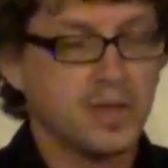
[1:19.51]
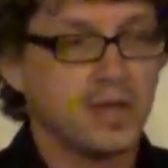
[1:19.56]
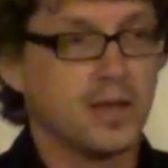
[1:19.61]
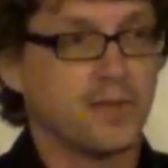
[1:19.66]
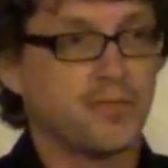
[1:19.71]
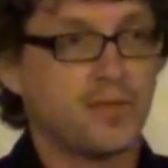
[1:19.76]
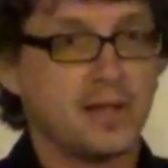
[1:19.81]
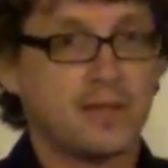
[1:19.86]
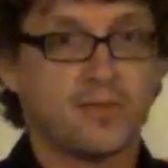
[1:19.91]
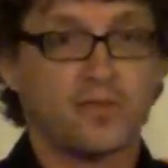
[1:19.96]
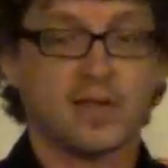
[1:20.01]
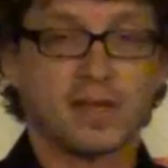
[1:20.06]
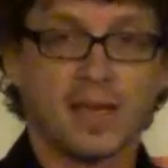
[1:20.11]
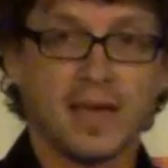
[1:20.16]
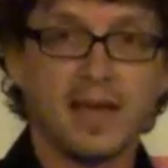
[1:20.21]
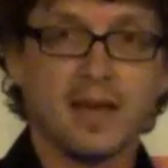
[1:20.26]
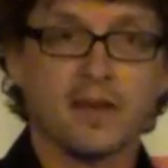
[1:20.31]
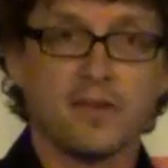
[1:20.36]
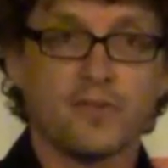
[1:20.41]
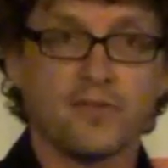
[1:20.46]
If that's the
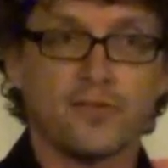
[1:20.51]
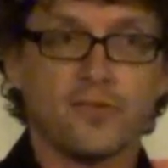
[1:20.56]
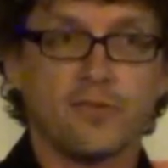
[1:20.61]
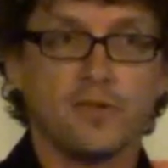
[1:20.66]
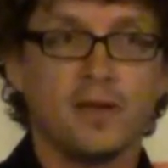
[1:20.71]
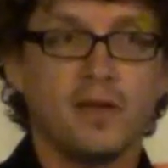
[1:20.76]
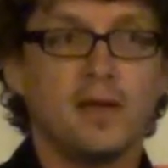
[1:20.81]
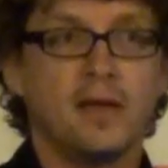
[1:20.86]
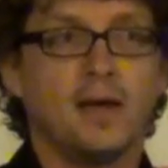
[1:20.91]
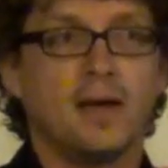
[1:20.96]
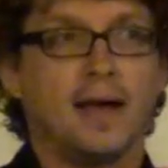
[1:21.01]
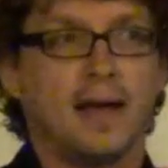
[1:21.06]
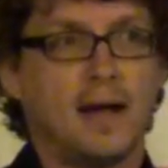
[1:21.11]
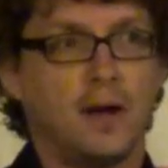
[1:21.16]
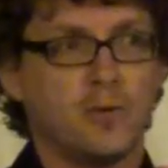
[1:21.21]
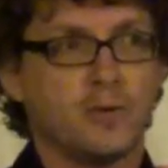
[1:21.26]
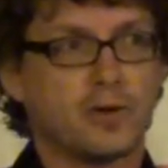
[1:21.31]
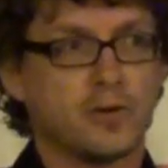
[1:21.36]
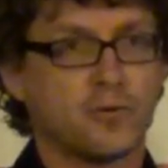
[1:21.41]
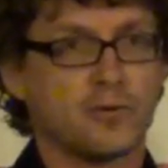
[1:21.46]
case,
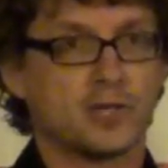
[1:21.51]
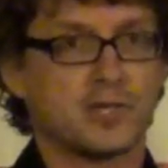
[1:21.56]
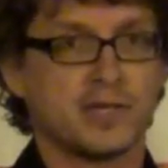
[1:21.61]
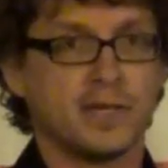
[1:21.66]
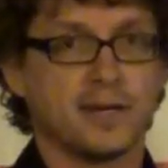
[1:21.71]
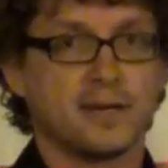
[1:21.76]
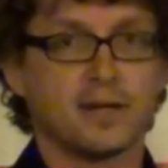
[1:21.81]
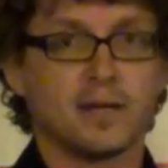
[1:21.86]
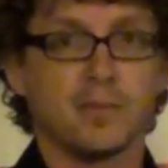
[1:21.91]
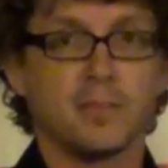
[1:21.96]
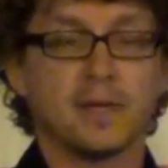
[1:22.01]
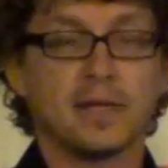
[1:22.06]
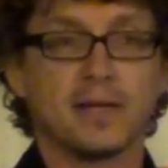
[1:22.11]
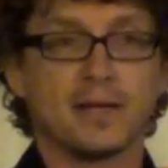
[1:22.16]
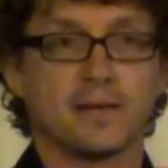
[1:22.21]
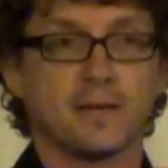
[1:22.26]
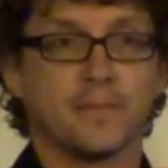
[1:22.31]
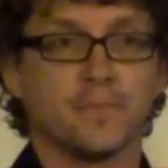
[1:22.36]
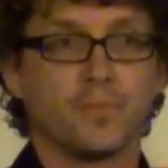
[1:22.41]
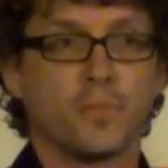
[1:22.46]
how did Christianity
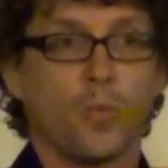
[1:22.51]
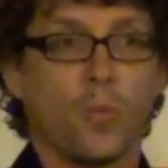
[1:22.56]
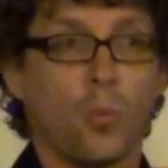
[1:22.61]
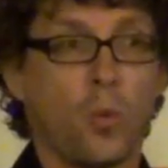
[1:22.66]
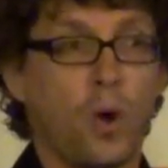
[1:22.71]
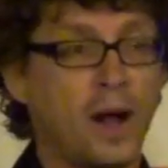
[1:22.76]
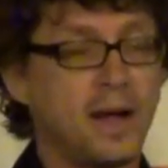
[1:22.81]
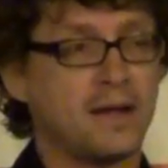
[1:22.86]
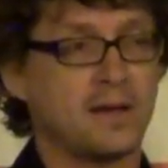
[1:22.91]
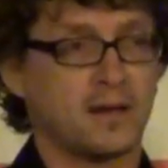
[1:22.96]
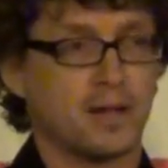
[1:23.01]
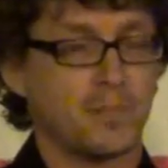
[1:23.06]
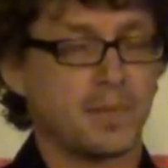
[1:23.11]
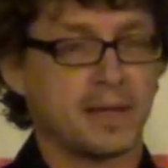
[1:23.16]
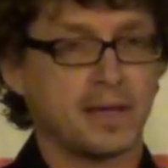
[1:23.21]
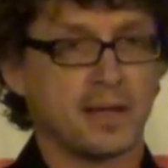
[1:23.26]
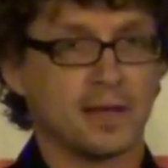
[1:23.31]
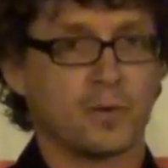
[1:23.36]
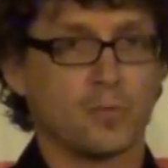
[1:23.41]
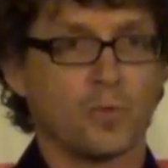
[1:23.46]
begin? Why did it
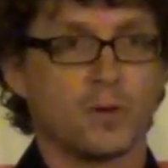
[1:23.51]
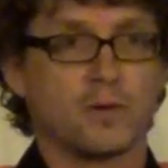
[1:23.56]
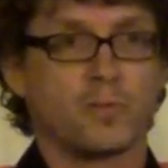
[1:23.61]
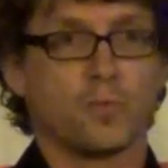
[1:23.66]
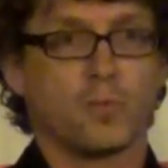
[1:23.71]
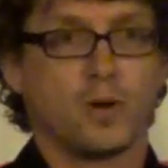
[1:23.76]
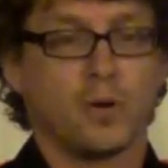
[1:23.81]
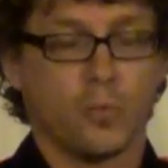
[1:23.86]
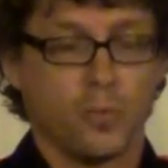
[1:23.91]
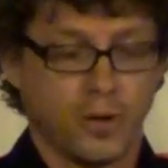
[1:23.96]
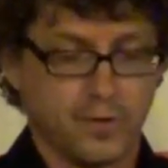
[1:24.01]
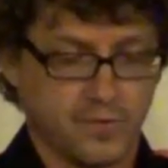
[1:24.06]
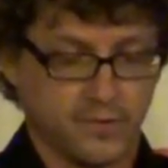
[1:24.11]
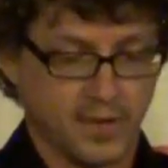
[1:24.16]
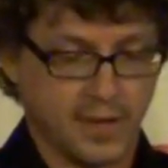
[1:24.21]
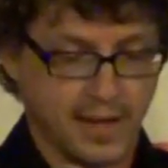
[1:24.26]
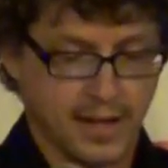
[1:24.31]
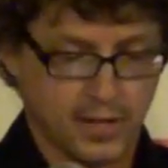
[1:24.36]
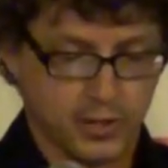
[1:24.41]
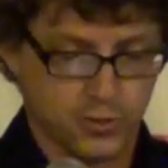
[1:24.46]
begin? What, what was
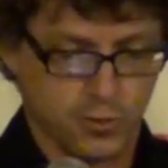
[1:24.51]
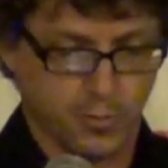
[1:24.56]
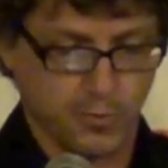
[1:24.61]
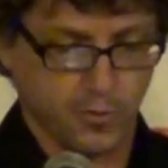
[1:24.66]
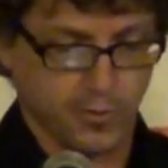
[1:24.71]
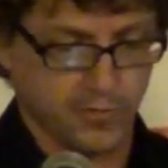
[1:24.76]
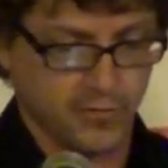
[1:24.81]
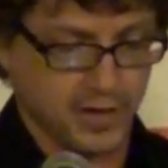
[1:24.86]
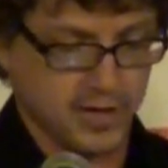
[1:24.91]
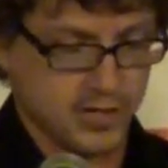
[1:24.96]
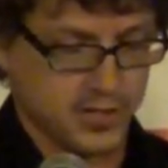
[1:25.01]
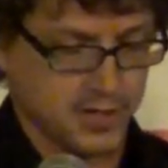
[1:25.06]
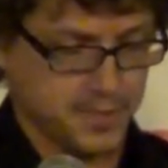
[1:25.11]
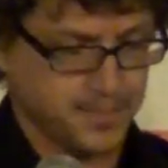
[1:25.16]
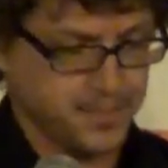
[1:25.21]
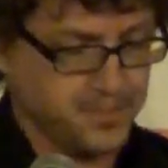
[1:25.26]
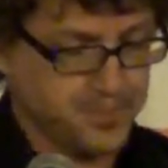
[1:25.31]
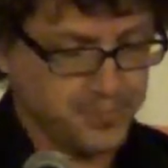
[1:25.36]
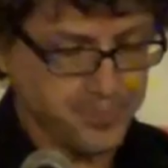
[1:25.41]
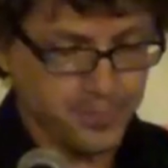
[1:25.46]
the actual
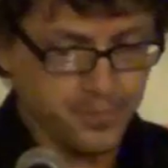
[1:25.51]
motivation?